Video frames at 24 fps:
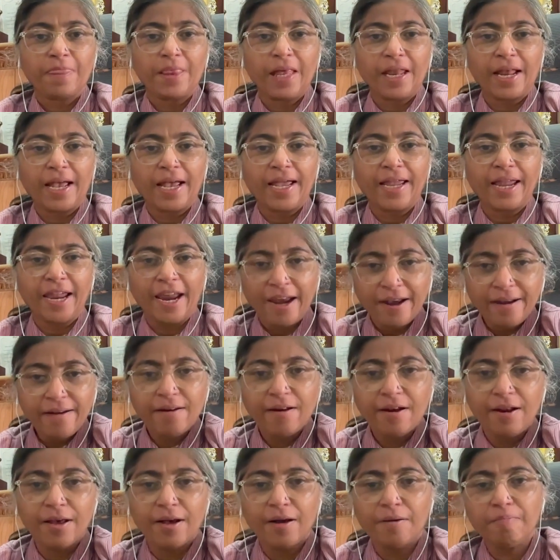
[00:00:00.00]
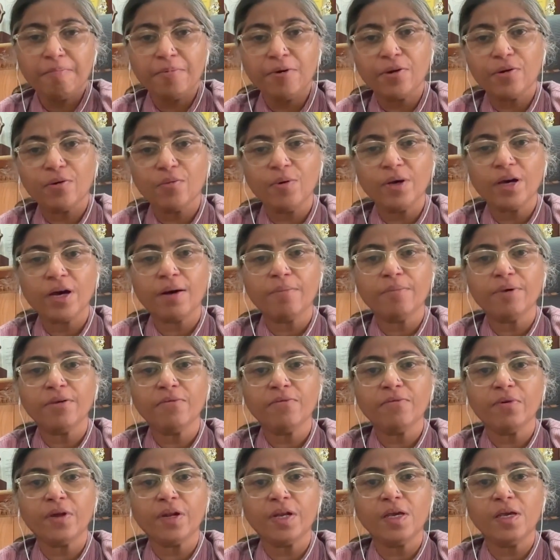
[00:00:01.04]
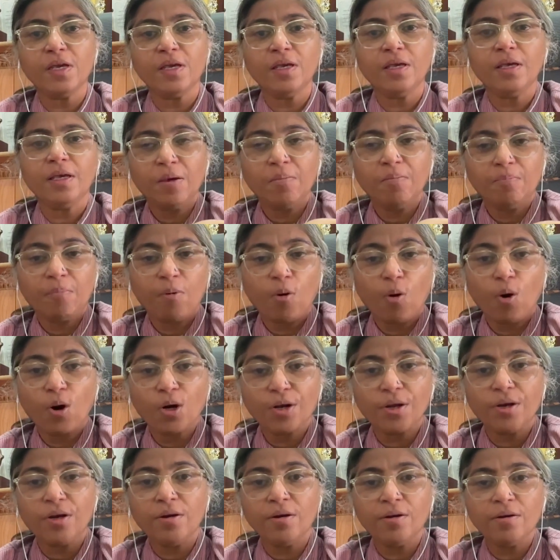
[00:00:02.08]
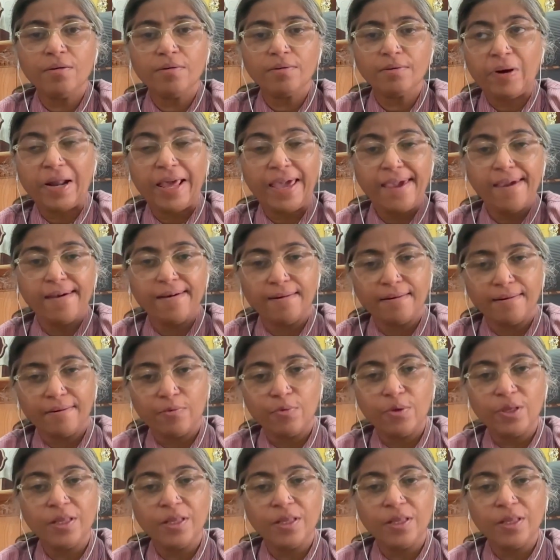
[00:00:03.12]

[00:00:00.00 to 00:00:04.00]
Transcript: that I ended up becoming very very important player